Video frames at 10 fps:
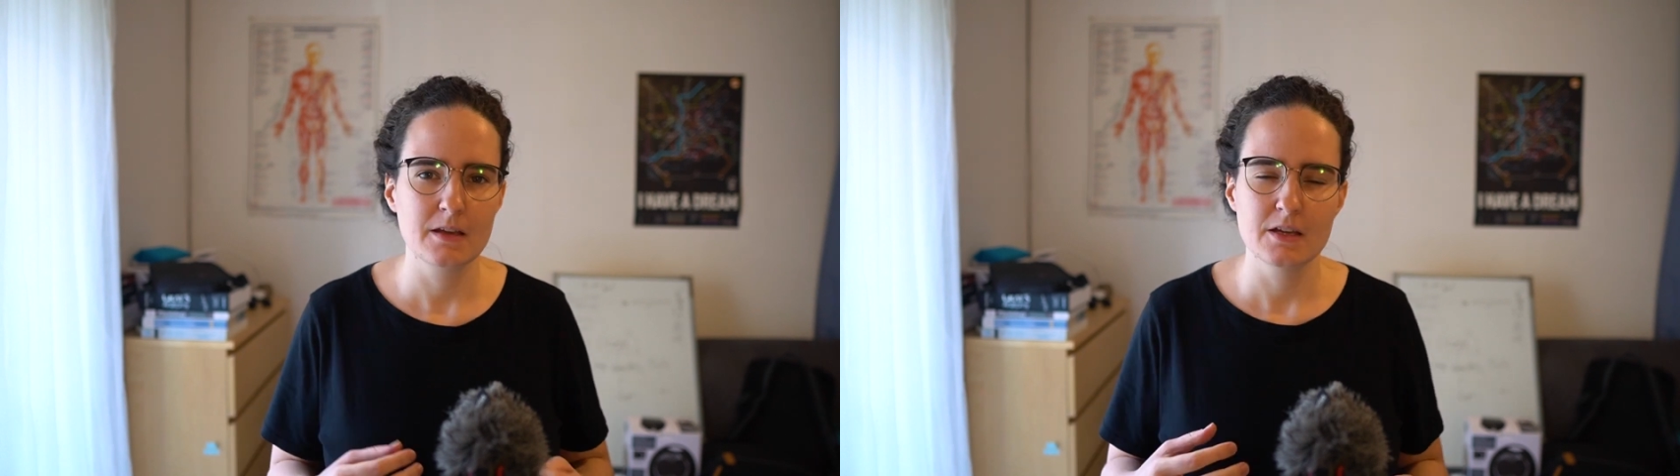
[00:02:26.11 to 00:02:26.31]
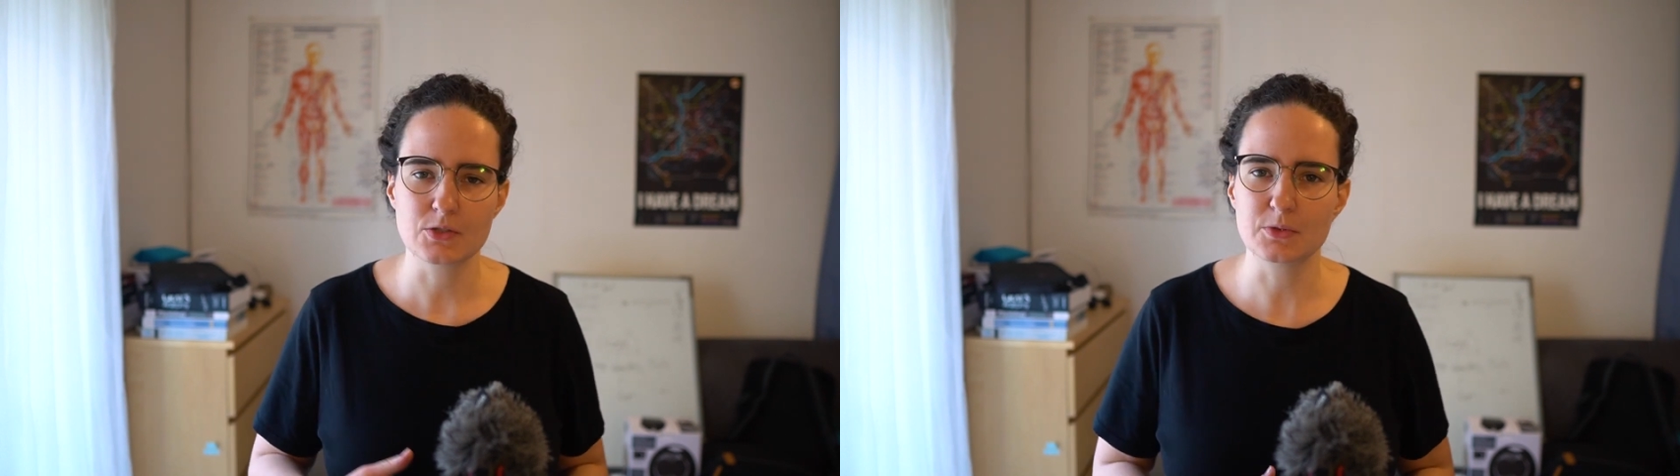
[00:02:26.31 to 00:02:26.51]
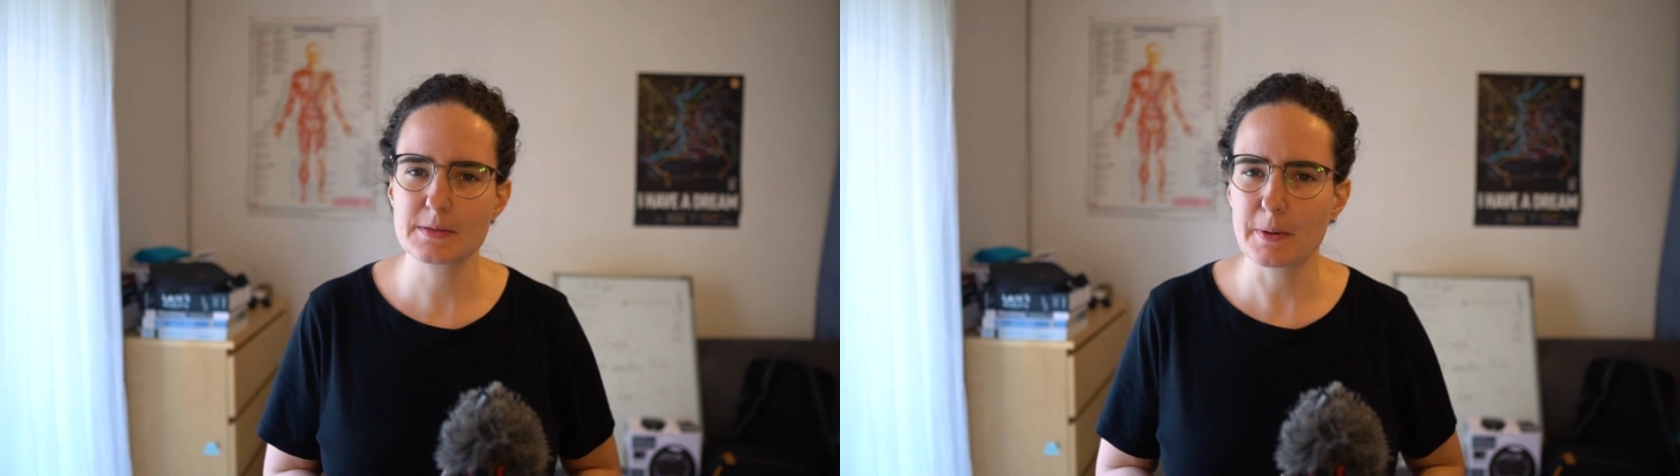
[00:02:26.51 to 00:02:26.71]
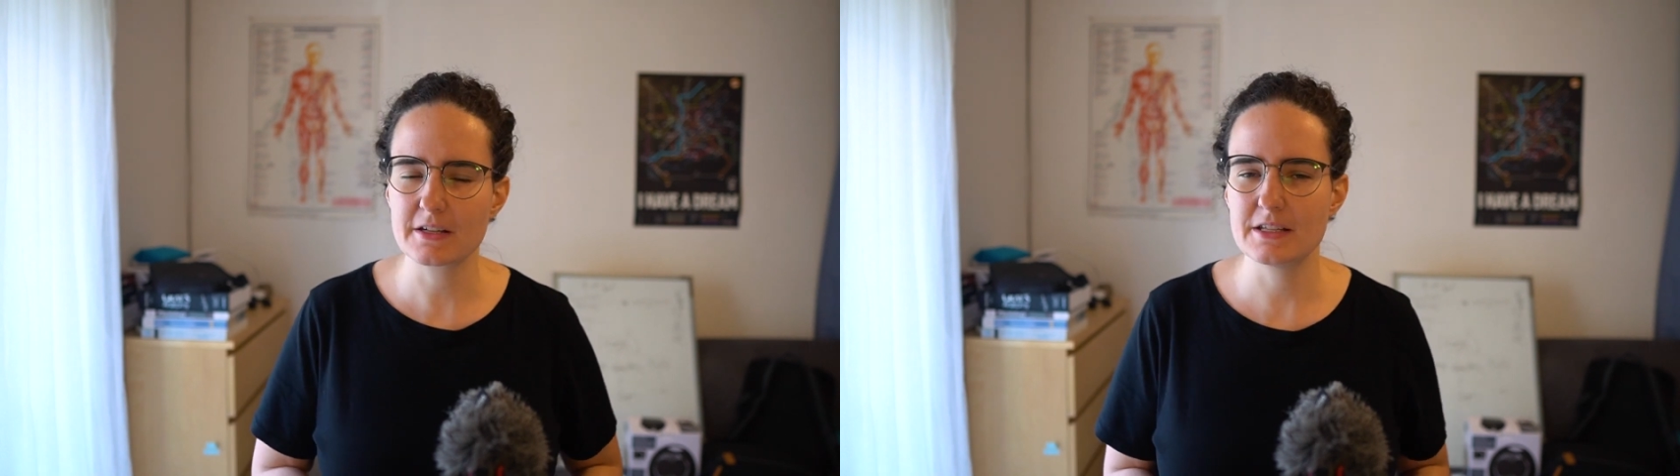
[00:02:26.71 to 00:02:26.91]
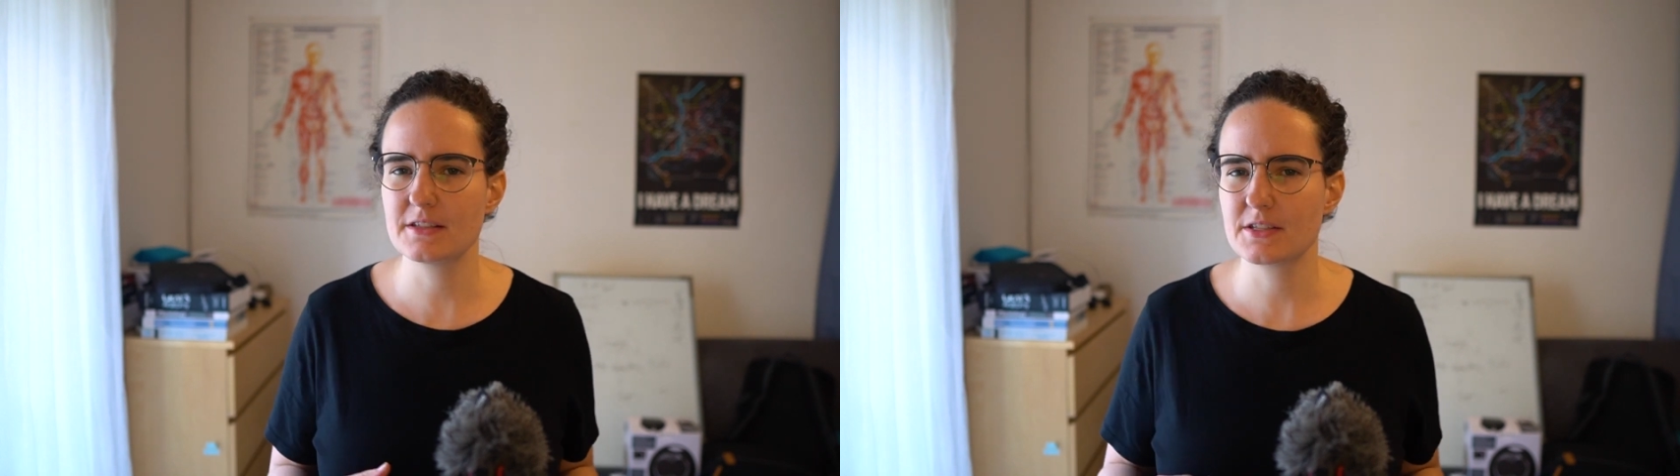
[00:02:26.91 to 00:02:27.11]
So this
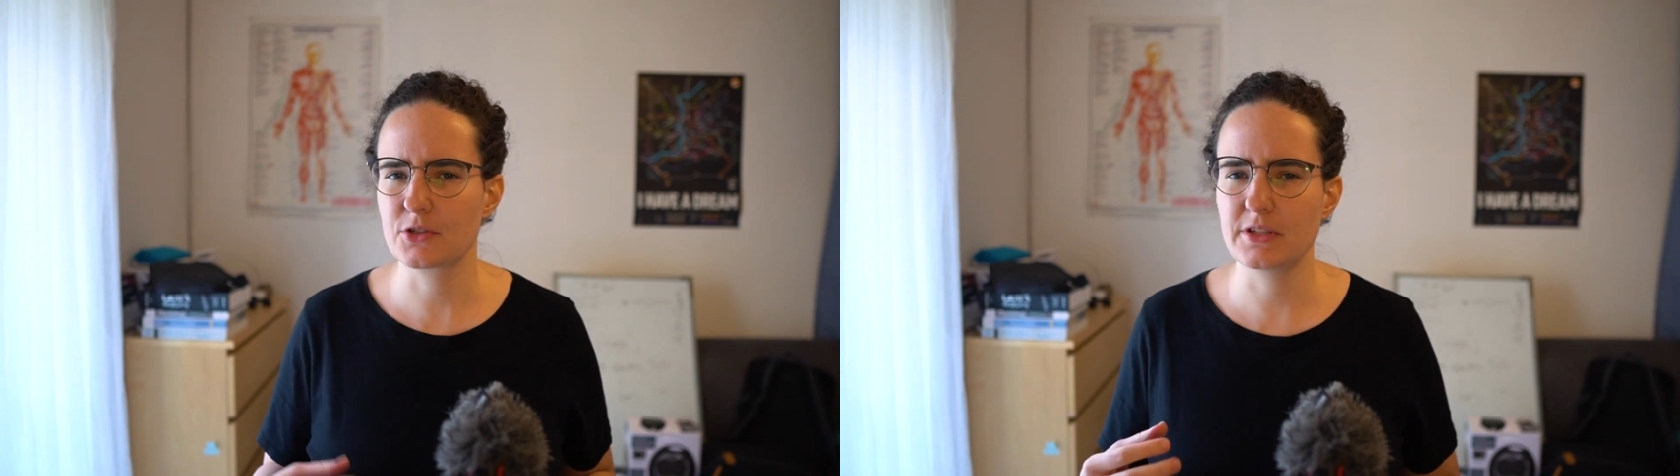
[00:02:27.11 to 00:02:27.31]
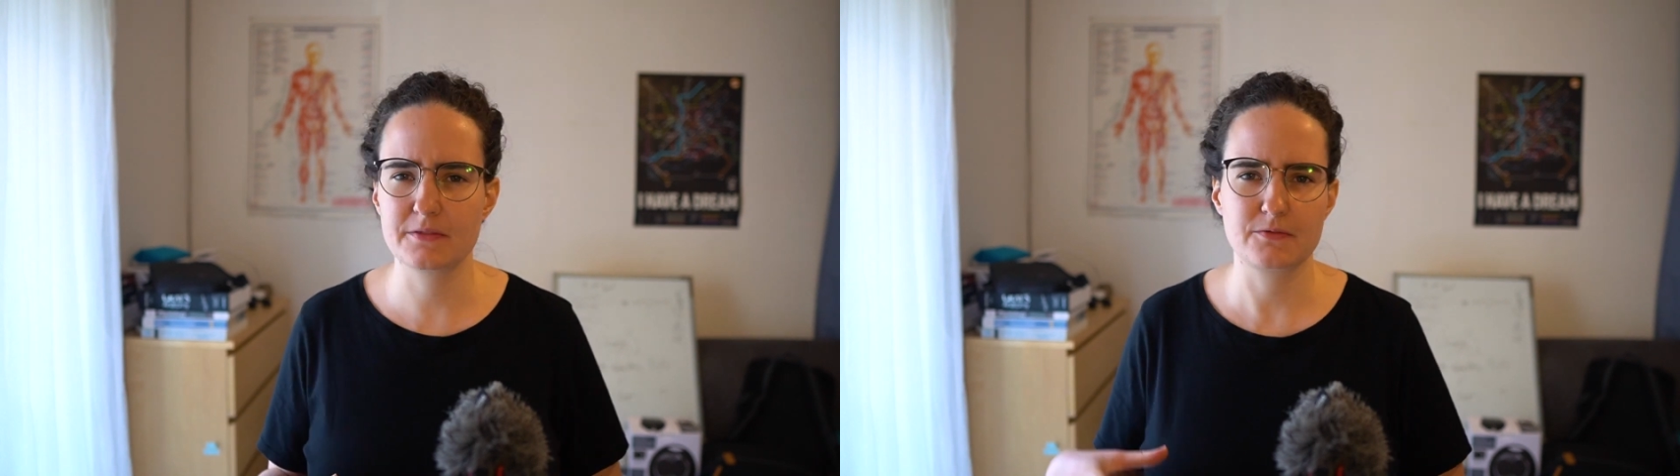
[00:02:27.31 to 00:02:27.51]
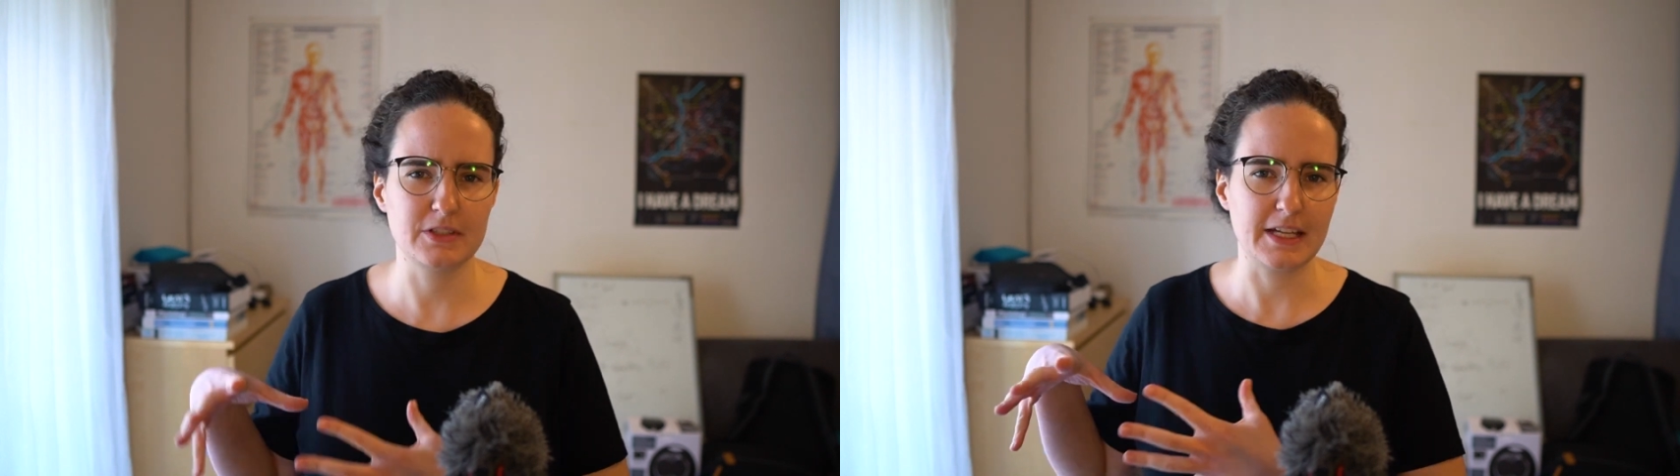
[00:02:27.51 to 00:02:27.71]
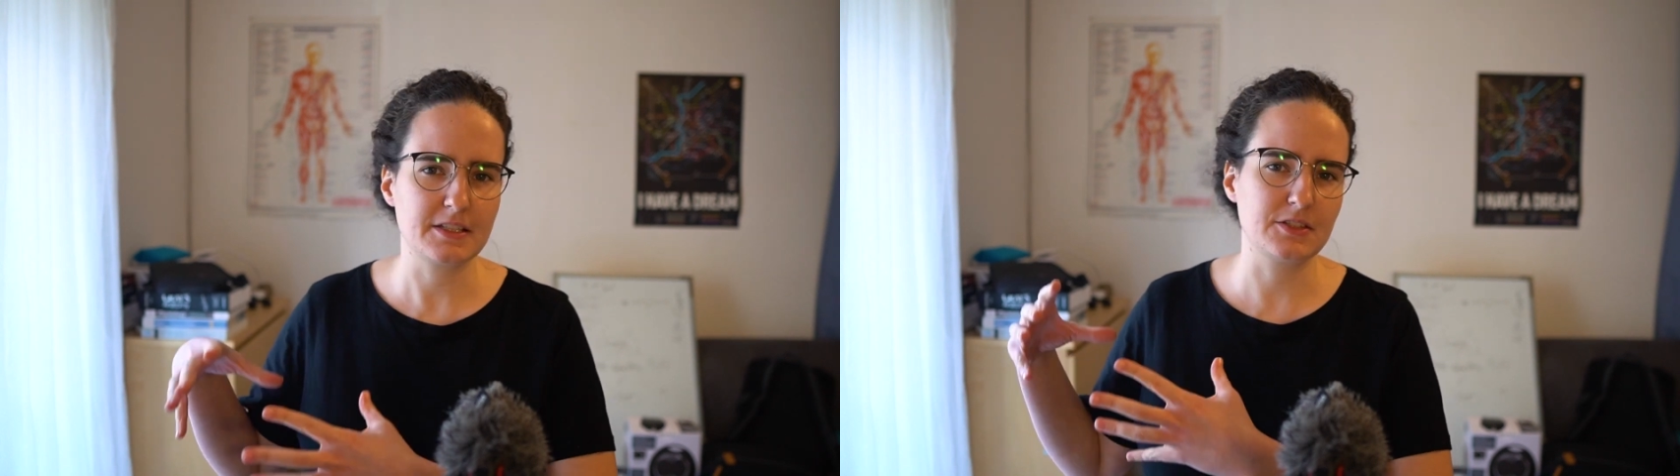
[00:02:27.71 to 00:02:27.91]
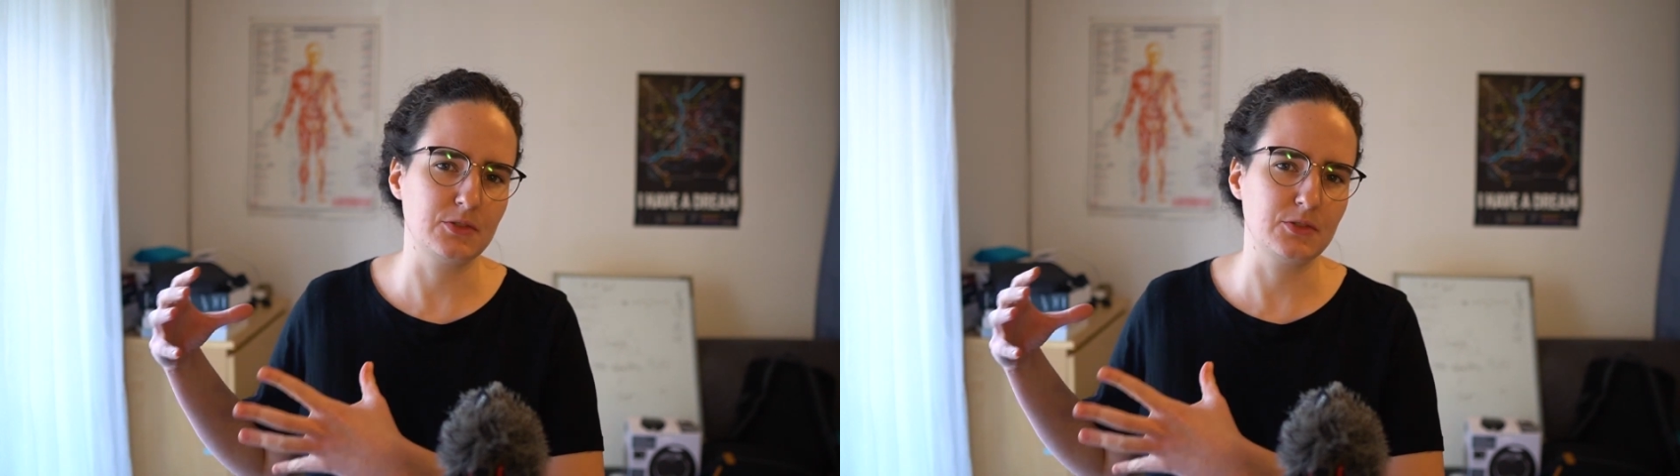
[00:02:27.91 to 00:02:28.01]
part isn't strictly related